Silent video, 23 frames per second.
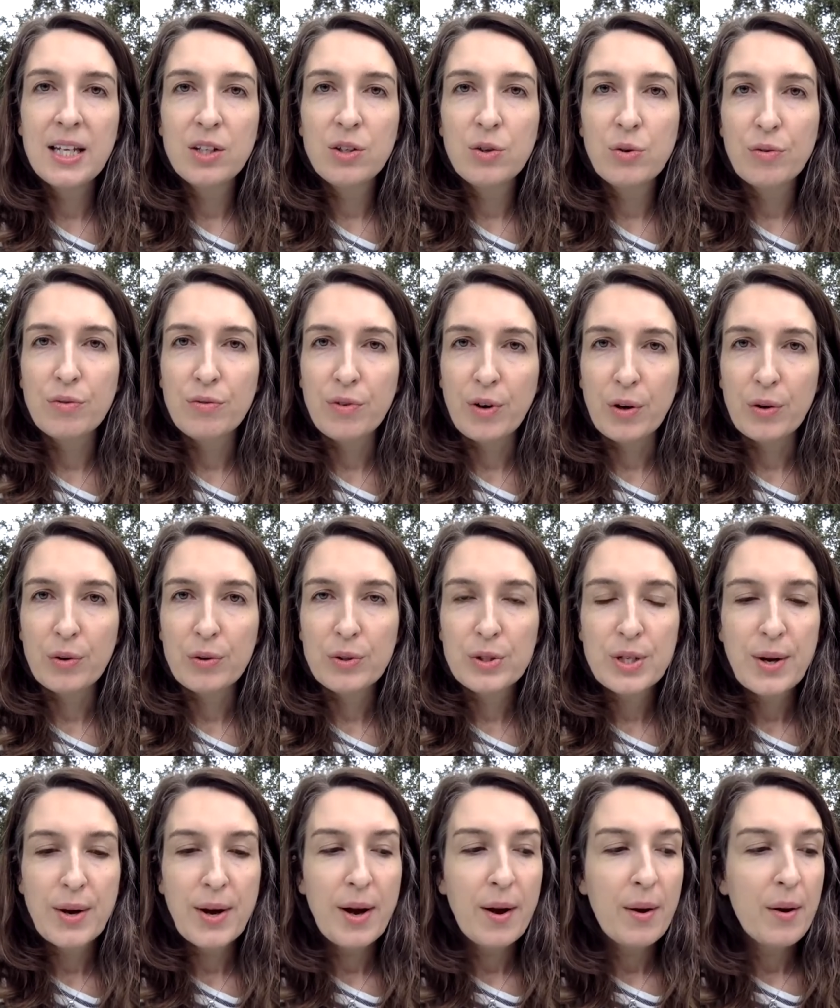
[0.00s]
your vote.
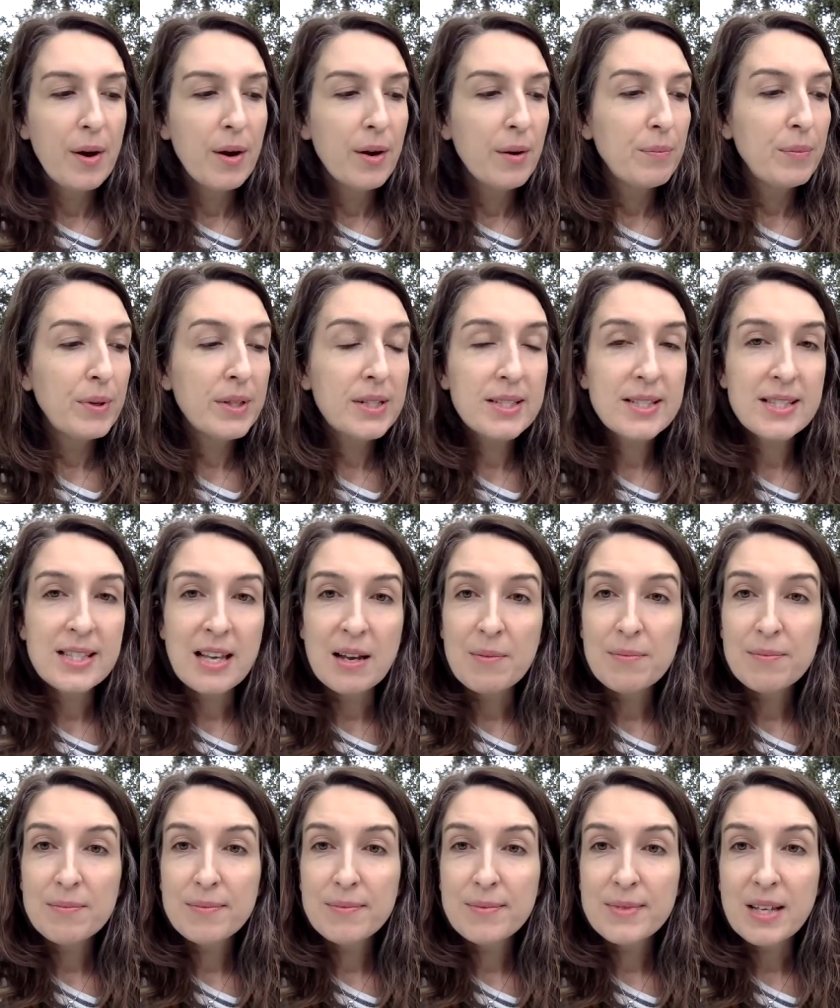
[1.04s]
But
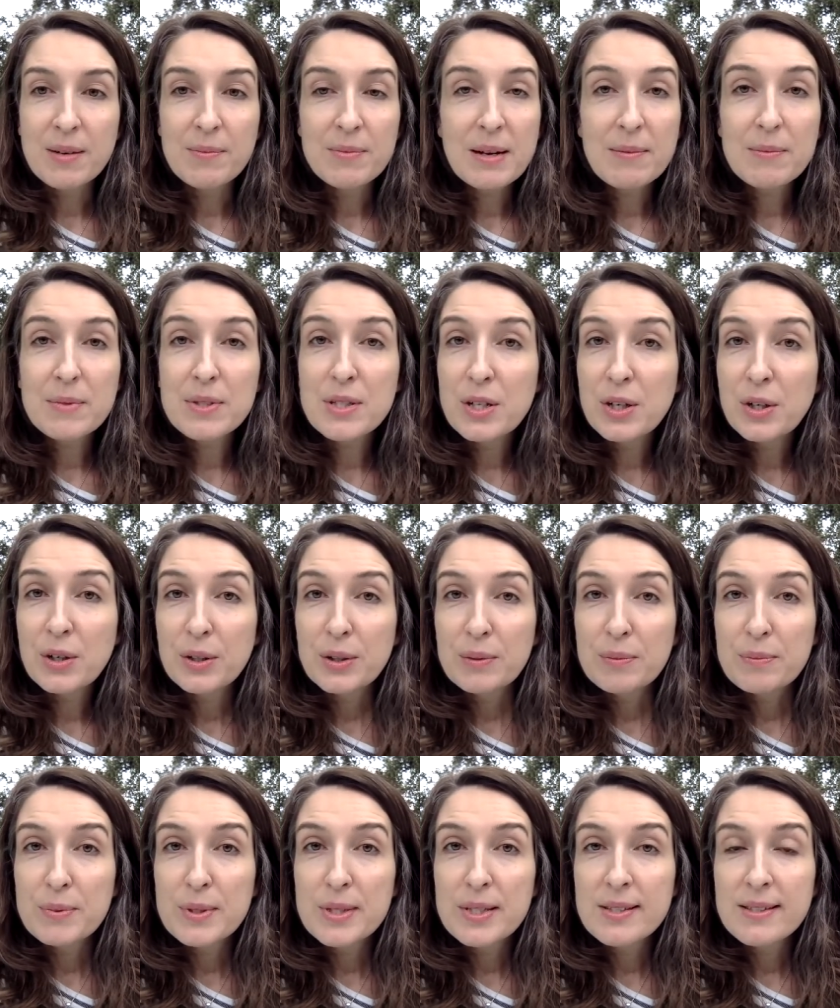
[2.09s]
sometimes the
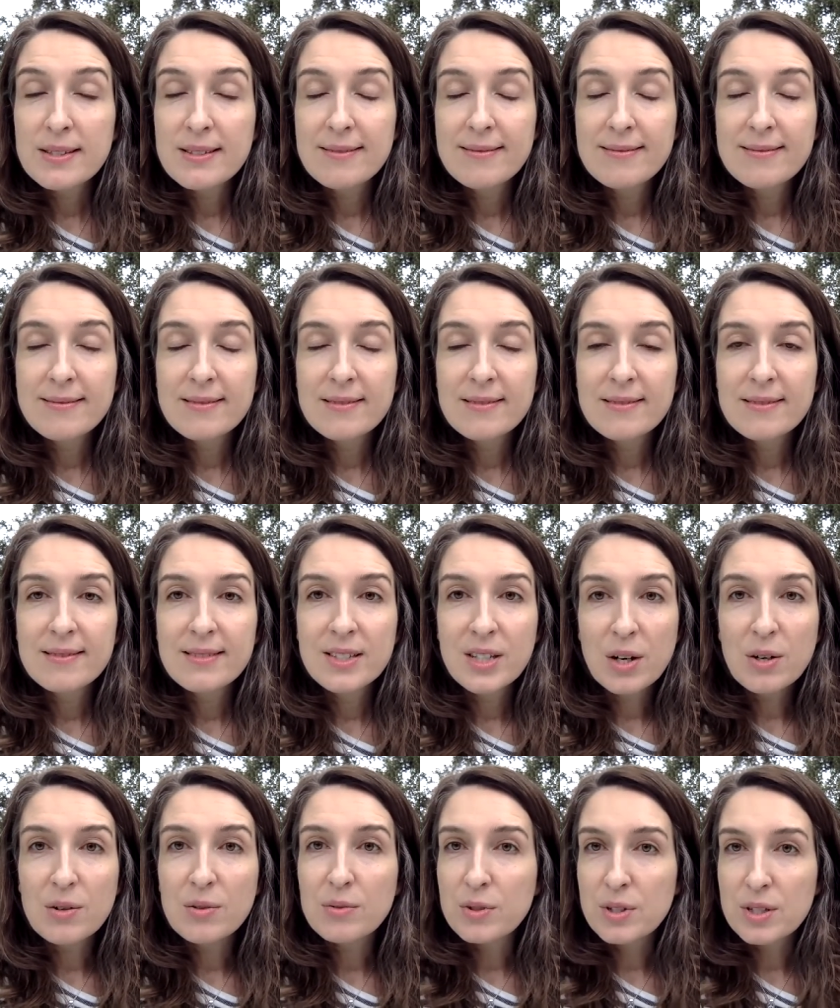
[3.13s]
groups
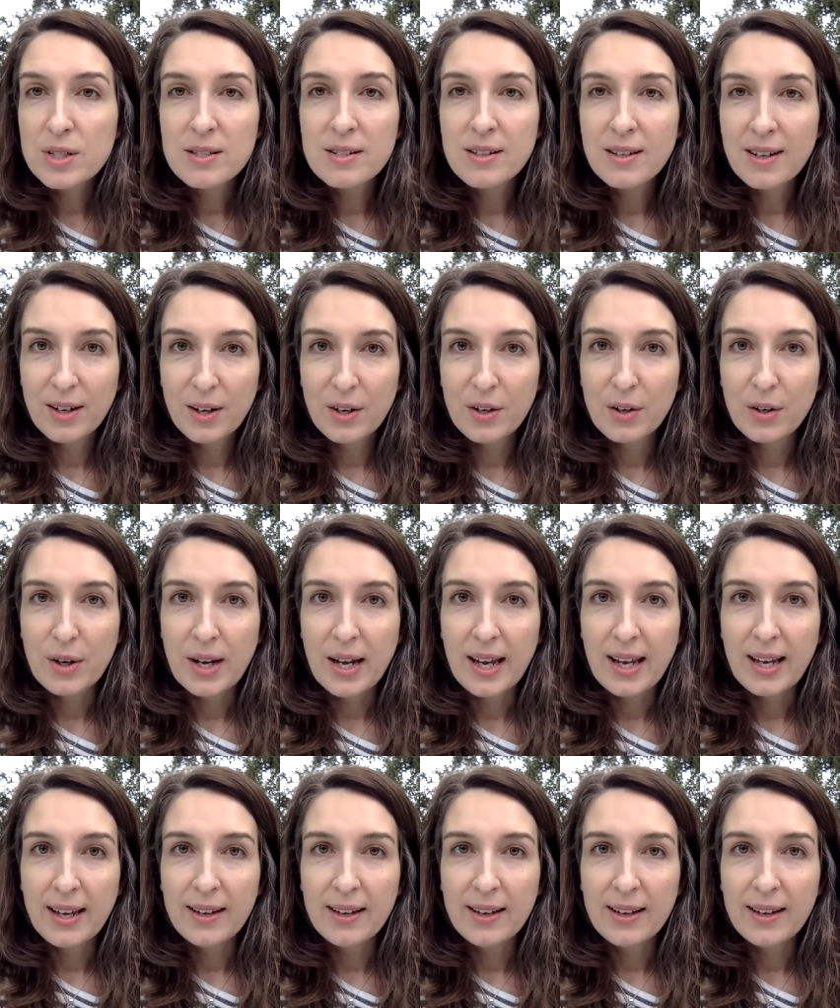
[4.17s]
don't agree,